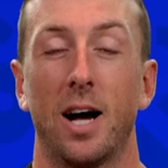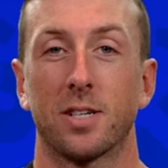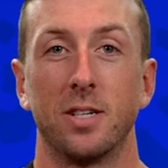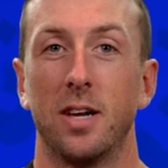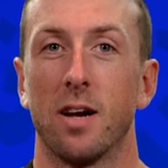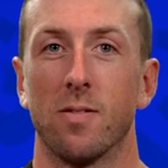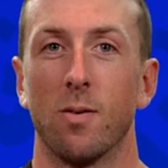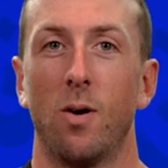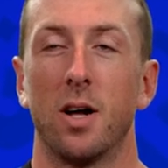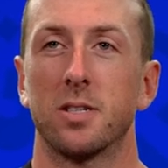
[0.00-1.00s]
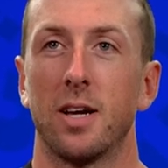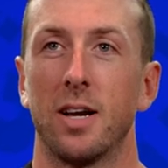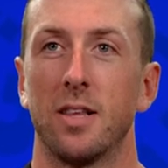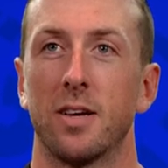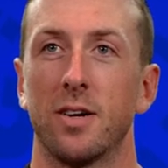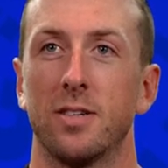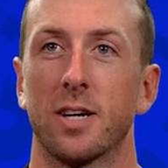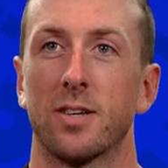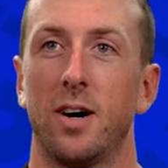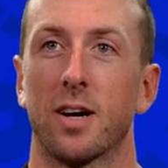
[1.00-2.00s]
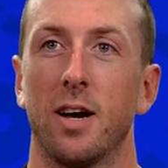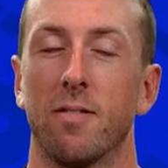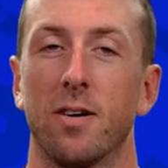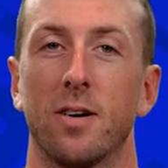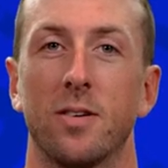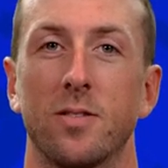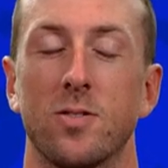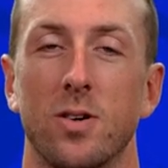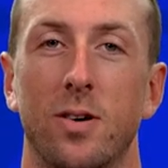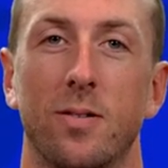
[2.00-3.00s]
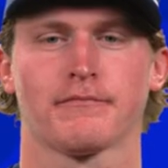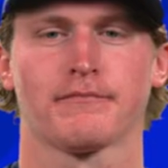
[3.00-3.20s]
actually never watched anything on TikTok ever, so.